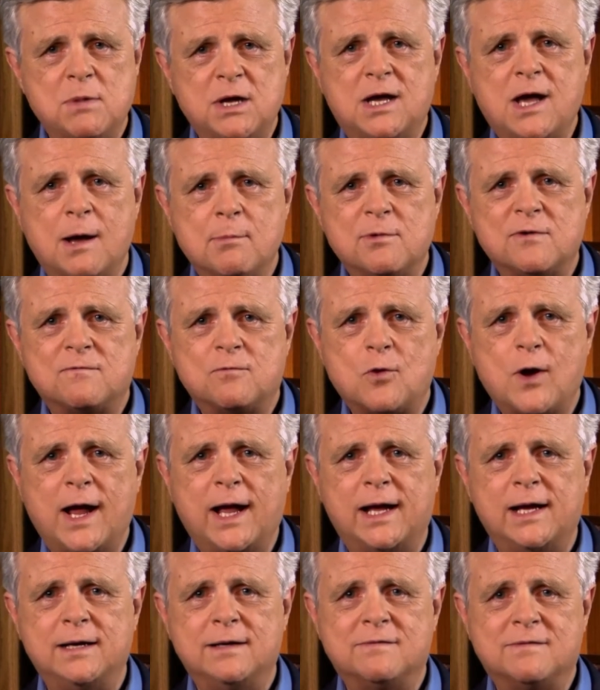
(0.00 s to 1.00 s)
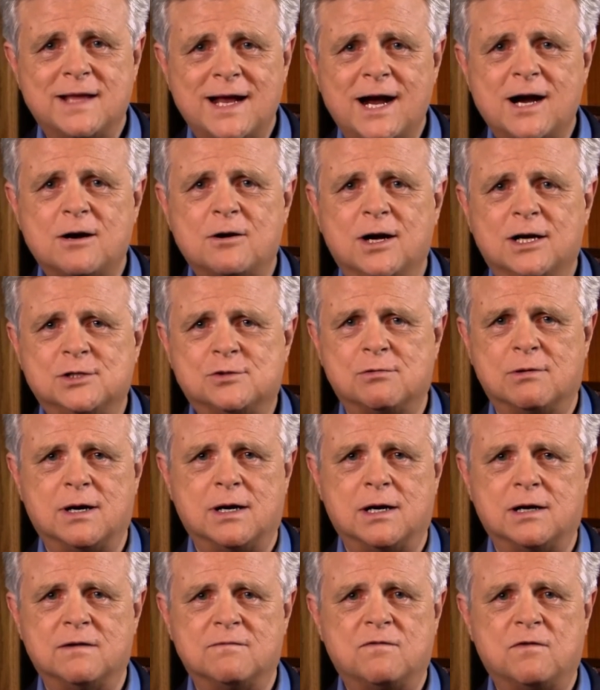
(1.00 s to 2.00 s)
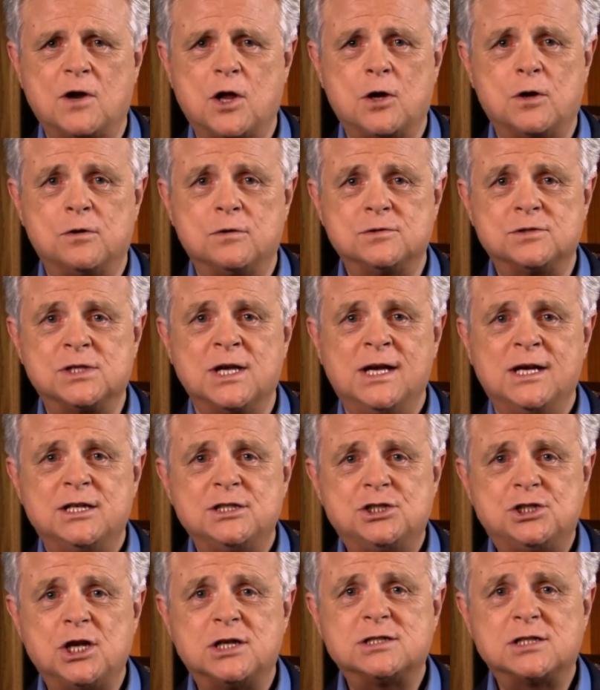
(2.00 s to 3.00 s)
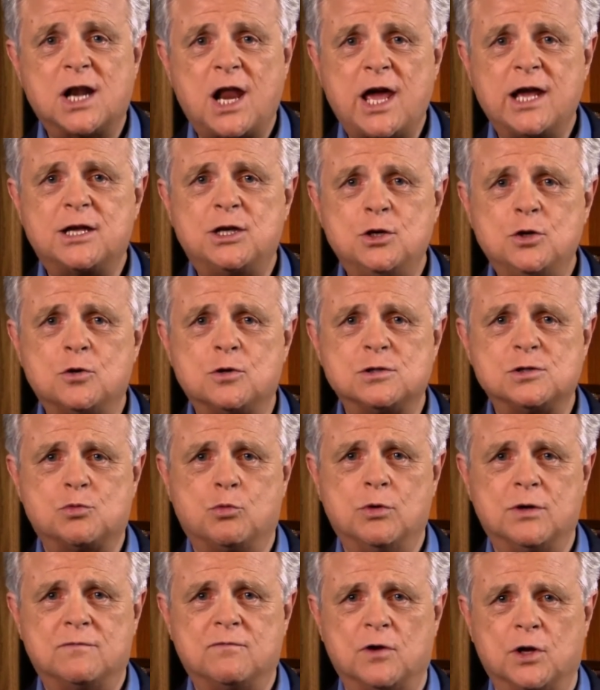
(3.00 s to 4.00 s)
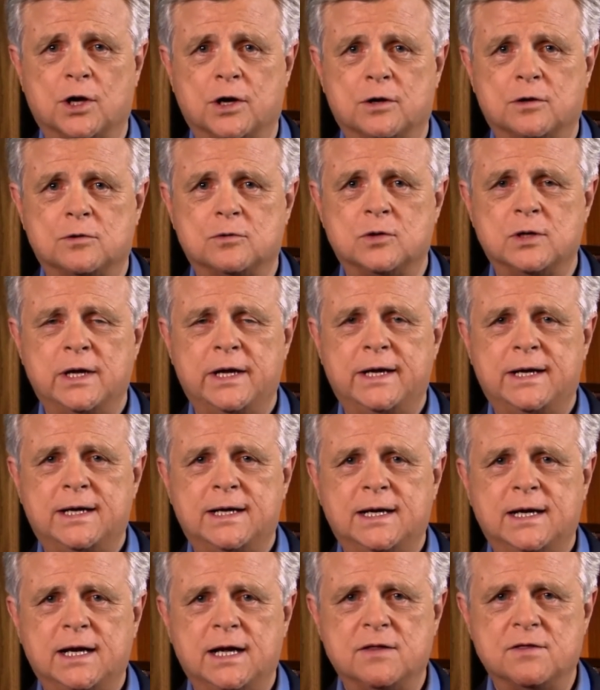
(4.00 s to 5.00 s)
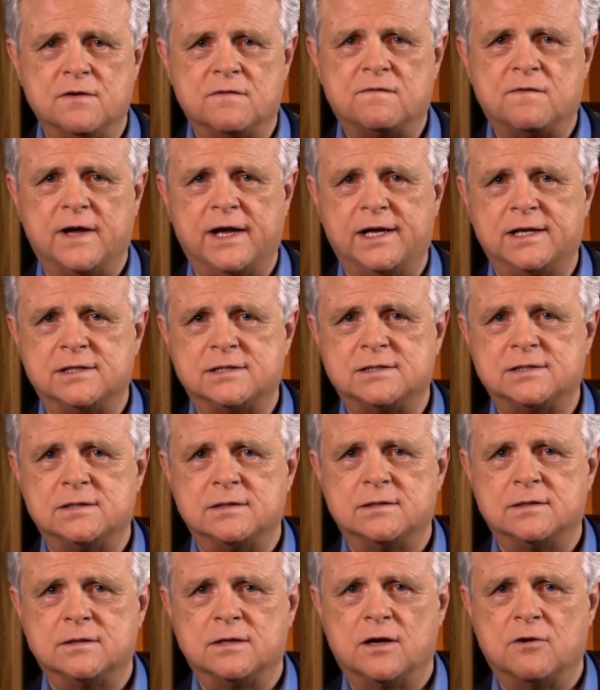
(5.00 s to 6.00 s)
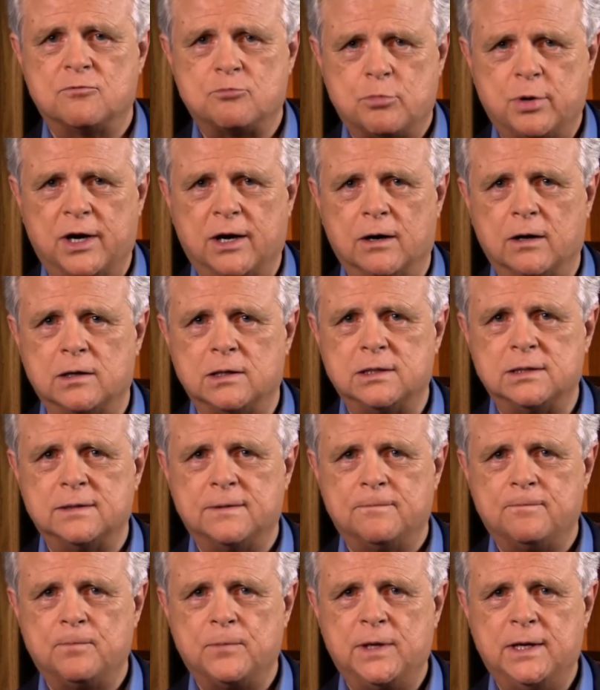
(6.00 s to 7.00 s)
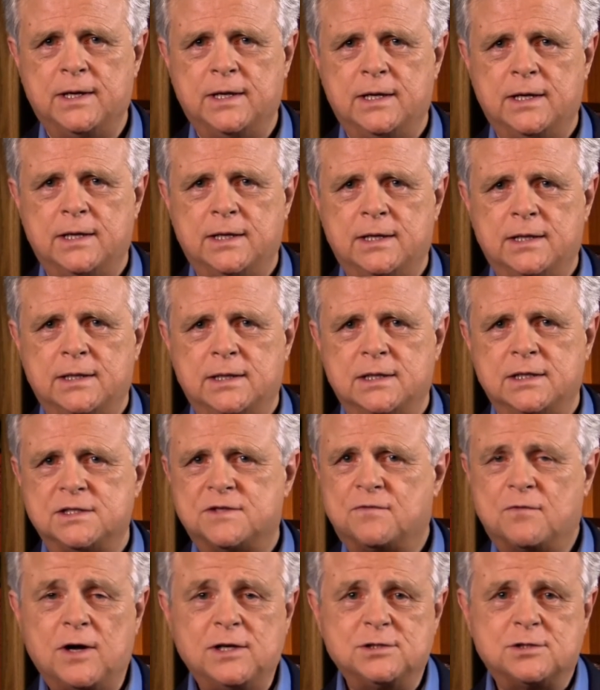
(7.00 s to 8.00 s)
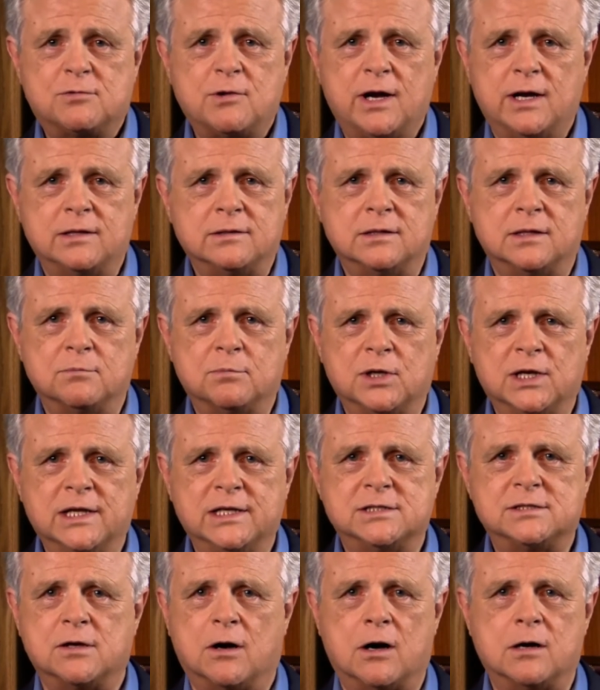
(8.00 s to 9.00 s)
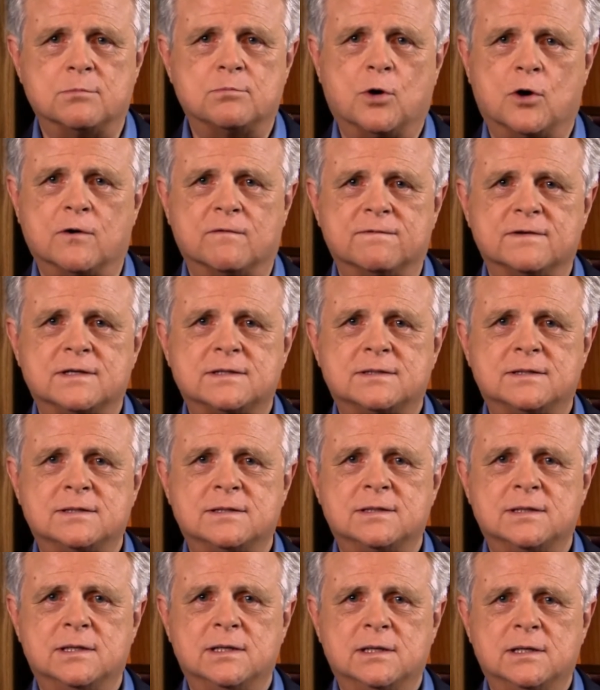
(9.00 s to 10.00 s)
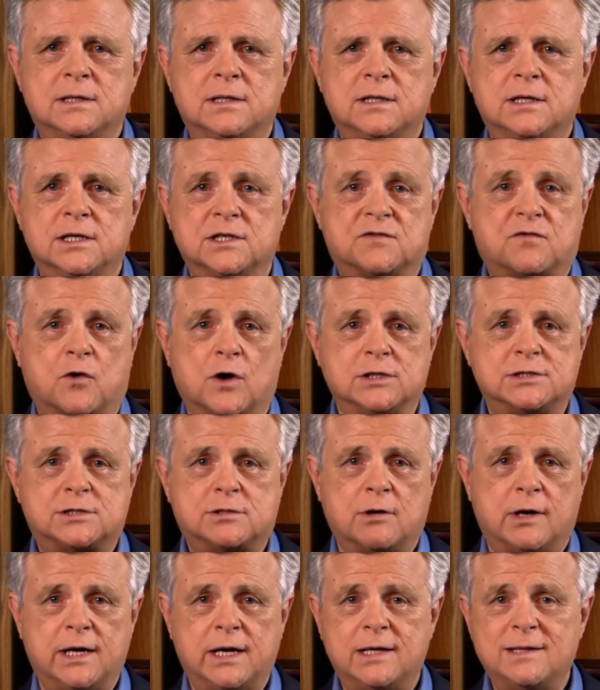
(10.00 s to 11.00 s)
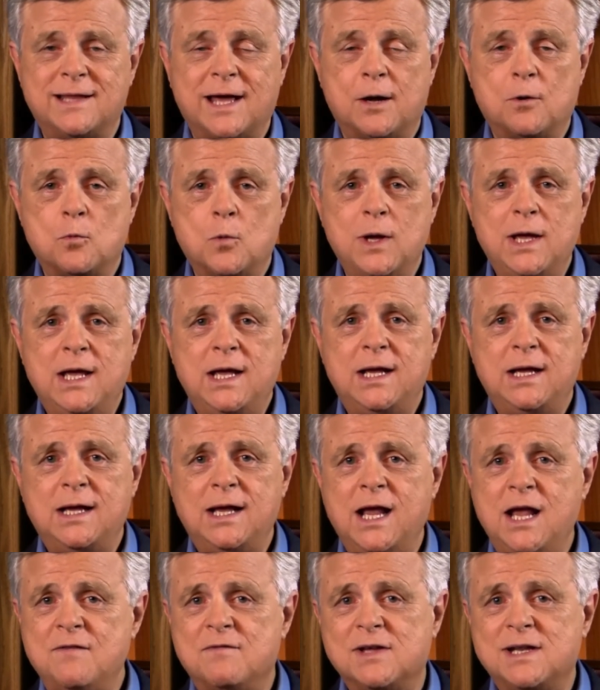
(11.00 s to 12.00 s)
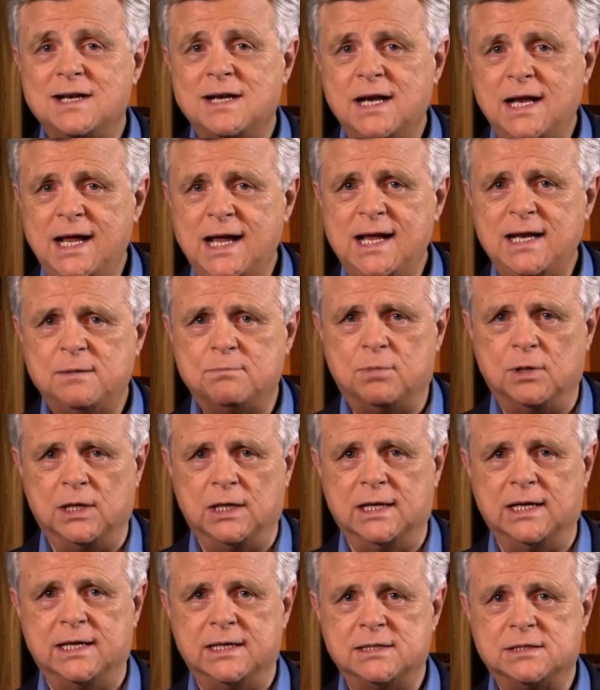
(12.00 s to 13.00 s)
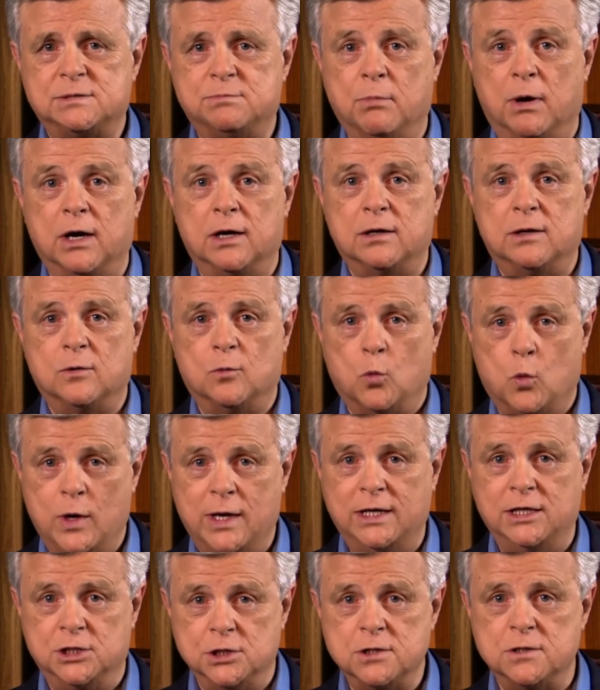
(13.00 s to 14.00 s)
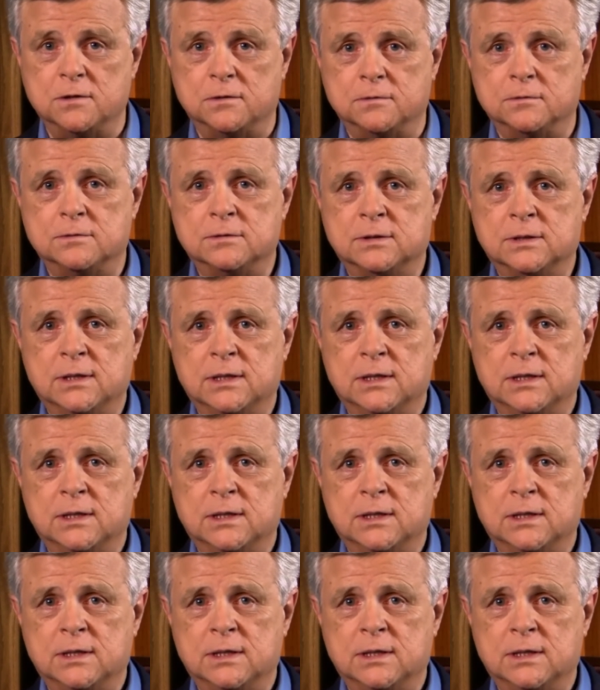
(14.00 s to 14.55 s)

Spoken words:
become afraid. Their adrenaline flows just like yours would flow in the face of peril. It's frustrating that police aren't perfect. It's frustrating that we even need police, but we do.